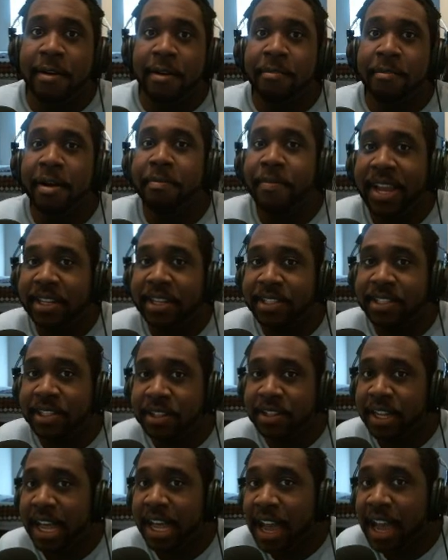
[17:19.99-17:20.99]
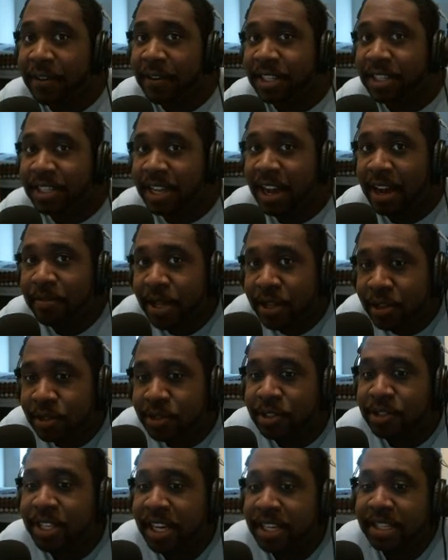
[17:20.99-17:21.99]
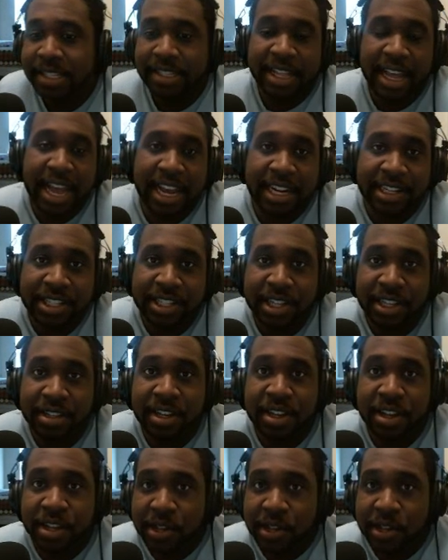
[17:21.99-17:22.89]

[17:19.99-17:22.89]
But basically, every time a user takes an action,